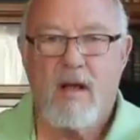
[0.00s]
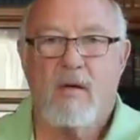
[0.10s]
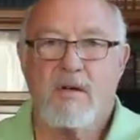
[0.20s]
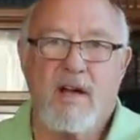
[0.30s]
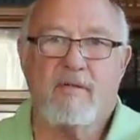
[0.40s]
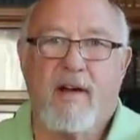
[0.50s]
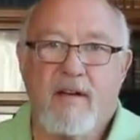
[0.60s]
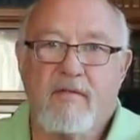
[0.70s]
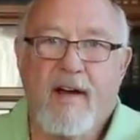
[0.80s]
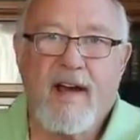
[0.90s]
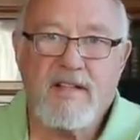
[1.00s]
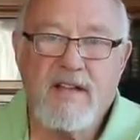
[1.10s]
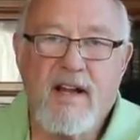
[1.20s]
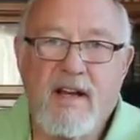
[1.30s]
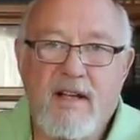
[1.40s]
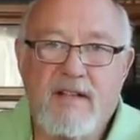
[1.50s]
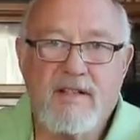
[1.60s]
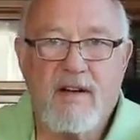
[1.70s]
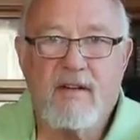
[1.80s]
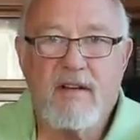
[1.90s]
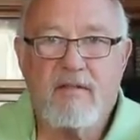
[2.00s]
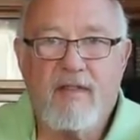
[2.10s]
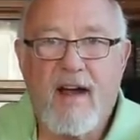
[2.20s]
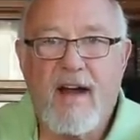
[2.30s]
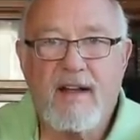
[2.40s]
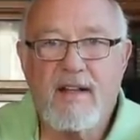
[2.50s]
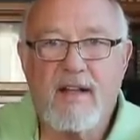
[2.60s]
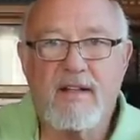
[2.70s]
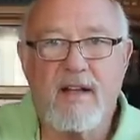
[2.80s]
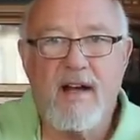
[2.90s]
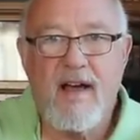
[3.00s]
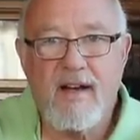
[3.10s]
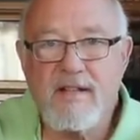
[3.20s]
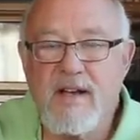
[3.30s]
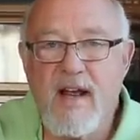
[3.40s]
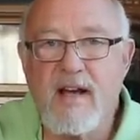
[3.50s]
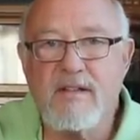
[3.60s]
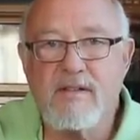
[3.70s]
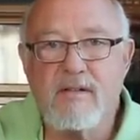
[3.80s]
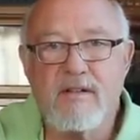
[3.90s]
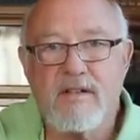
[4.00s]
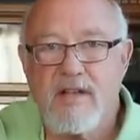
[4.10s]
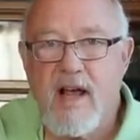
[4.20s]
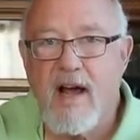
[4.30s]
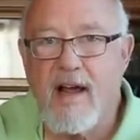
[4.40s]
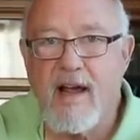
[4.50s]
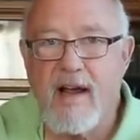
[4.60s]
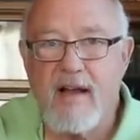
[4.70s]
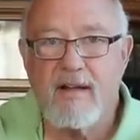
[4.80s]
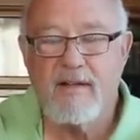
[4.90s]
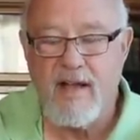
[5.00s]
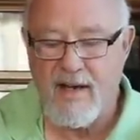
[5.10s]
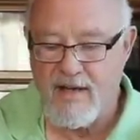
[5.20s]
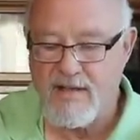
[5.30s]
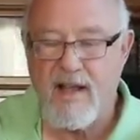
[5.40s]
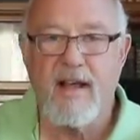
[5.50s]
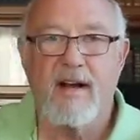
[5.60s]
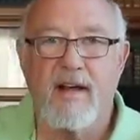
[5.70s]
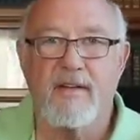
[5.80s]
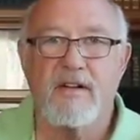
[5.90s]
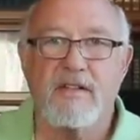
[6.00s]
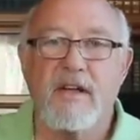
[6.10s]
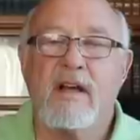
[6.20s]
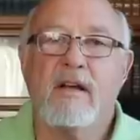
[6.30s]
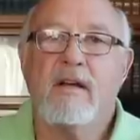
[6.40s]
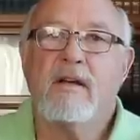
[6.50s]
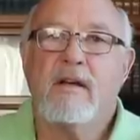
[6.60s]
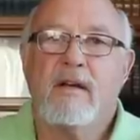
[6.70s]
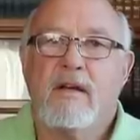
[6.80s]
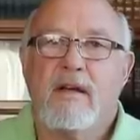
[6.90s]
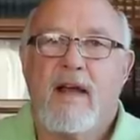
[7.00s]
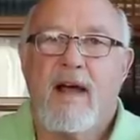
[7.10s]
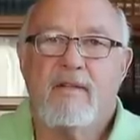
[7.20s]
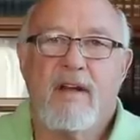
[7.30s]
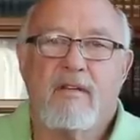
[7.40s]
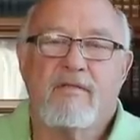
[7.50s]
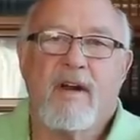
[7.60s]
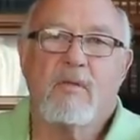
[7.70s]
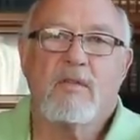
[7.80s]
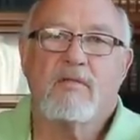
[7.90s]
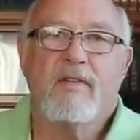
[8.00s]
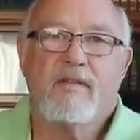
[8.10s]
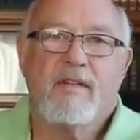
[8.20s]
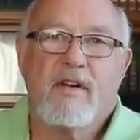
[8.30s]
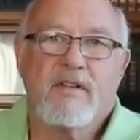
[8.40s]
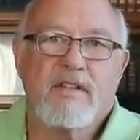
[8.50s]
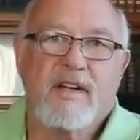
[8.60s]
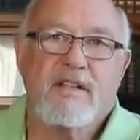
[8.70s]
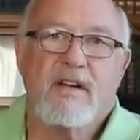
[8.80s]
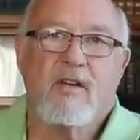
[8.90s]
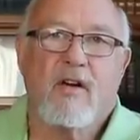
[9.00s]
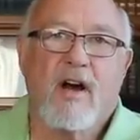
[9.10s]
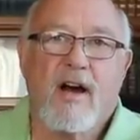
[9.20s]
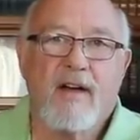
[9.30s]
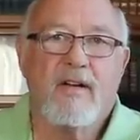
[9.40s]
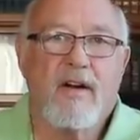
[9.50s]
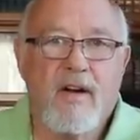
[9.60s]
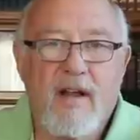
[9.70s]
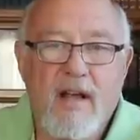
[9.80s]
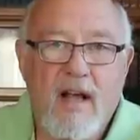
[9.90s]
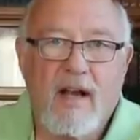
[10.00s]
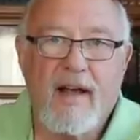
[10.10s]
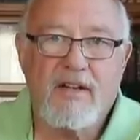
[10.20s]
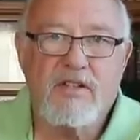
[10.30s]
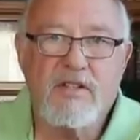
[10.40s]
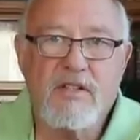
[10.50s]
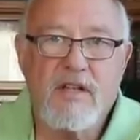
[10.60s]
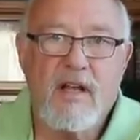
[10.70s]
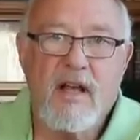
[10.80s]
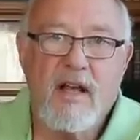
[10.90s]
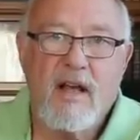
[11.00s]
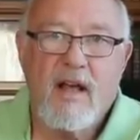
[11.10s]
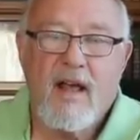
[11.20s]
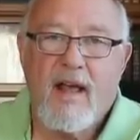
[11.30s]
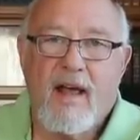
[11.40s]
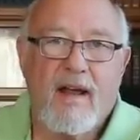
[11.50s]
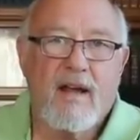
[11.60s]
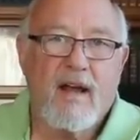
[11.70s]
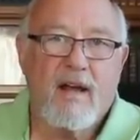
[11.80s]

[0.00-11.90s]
which I find fascinating considering the fact that the United States, through the CIA, the NSA, and others, have interfered with 50 or 60 or 100 elections and